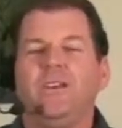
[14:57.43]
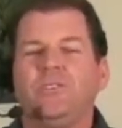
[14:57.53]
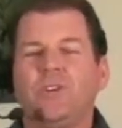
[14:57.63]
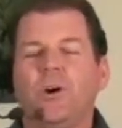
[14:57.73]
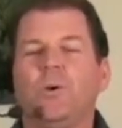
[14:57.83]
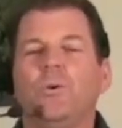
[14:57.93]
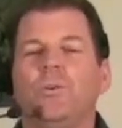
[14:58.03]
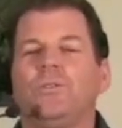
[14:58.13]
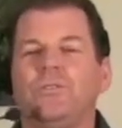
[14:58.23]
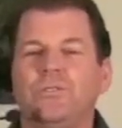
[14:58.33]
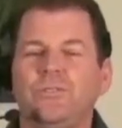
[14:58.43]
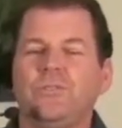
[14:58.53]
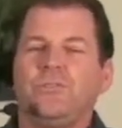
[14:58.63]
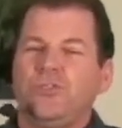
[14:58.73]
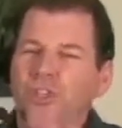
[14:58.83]
So
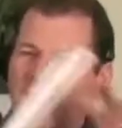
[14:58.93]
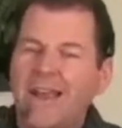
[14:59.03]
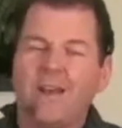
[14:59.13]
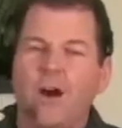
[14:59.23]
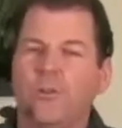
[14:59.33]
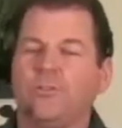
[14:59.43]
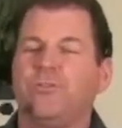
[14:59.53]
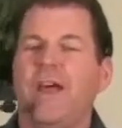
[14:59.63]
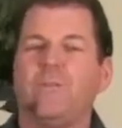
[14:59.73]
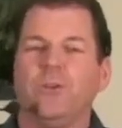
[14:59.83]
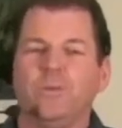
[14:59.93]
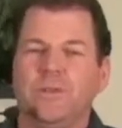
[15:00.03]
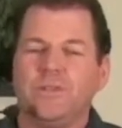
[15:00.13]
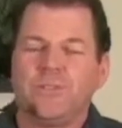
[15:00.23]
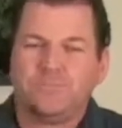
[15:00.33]
check out all those Flam
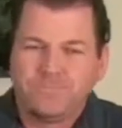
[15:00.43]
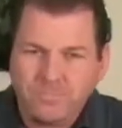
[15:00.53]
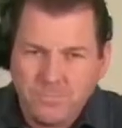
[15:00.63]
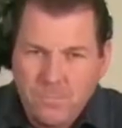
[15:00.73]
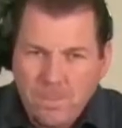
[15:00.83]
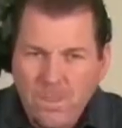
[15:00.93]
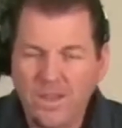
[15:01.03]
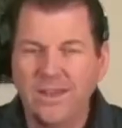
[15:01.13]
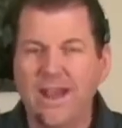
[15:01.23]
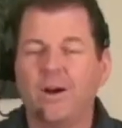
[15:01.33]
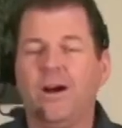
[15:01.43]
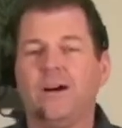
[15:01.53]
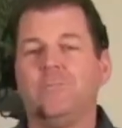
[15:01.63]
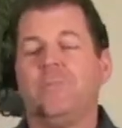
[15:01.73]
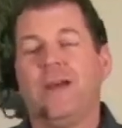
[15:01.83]
rudiments. Now,
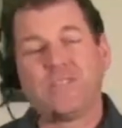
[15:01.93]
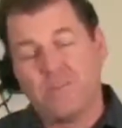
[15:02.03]
as